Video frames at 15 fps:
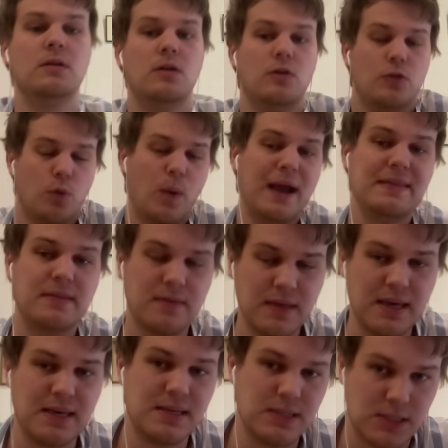The way that
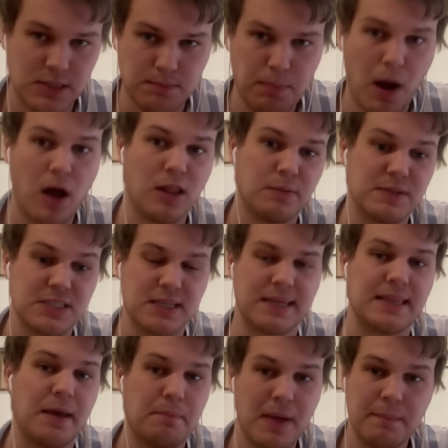these parliaments
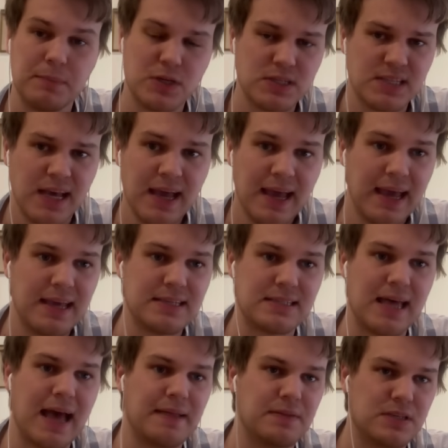elect their members is
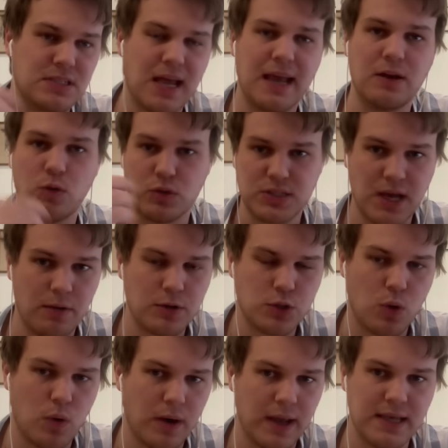that the state or
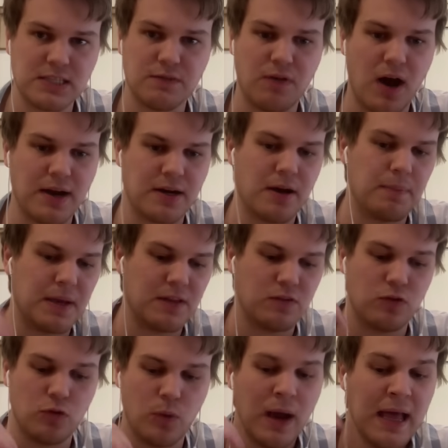territory is divided up
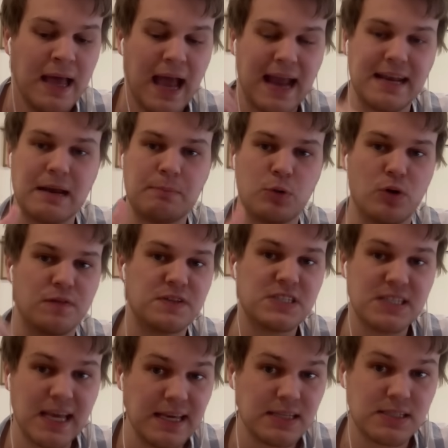into a number of
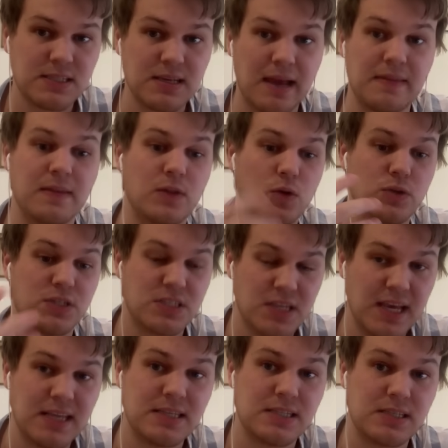seats, and then those
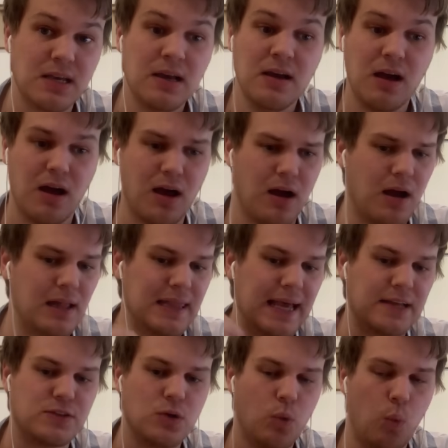seats
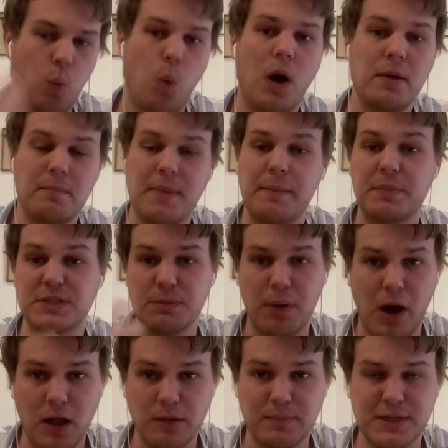elect one member to
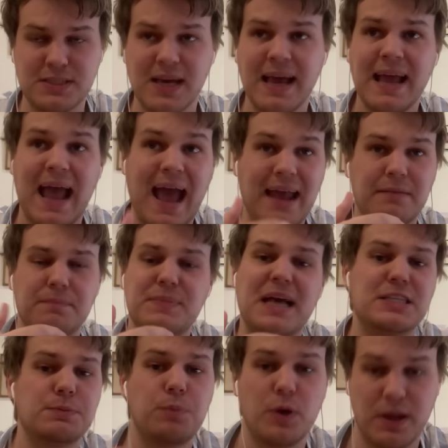parliament, and
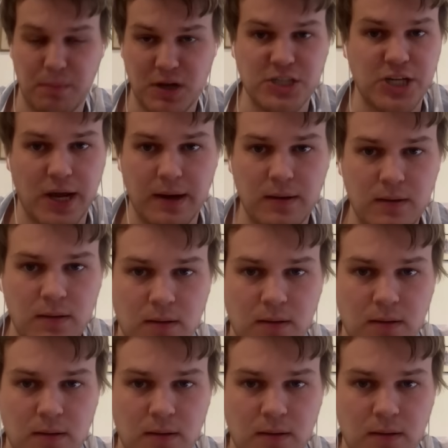that's pretty much it.